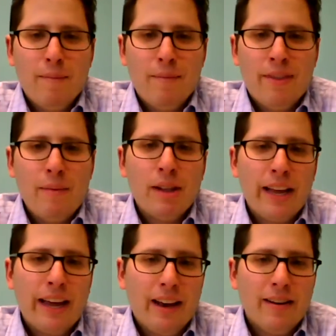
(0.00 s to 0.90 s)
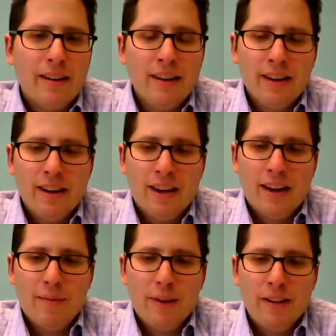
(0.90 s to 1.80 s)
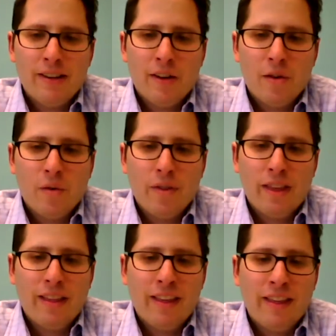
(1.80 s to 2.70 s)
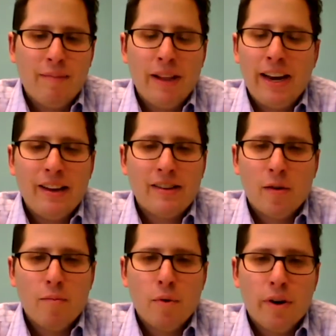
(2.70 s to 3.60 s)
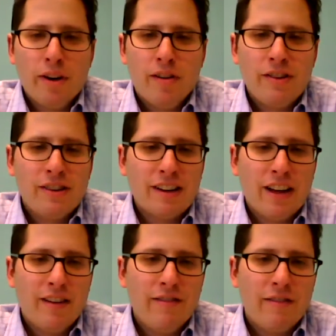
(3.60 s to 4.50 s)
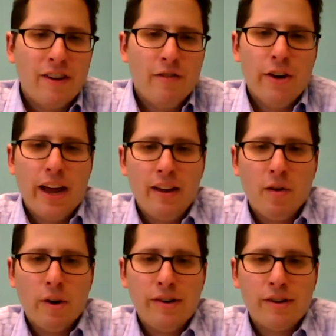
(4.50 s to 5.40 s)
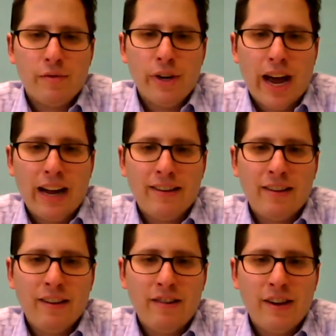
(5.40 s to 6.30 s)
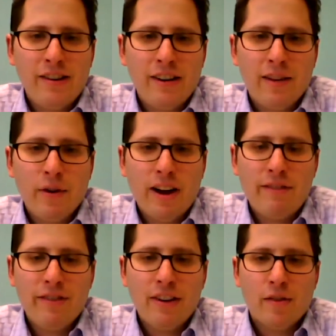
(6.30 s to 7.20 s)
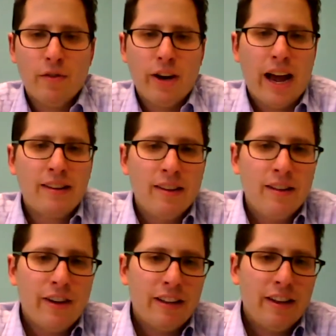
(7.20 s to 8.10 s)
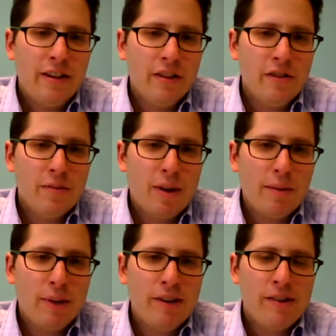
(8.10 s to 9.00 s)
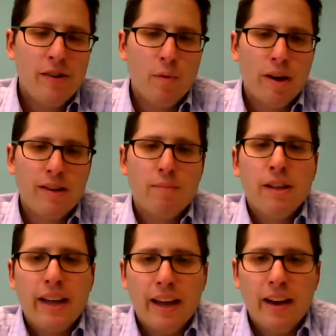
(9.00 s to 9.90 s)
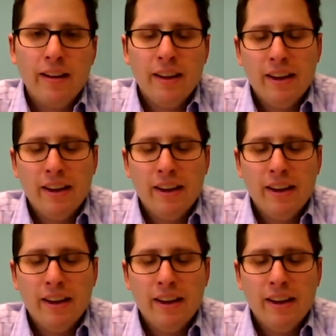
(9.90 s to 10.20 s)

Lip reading: they planned. And so planning is so important. You don't just kind of you don't want to just react to the changing demographics or react to the fact that you're losing population. You want to plan.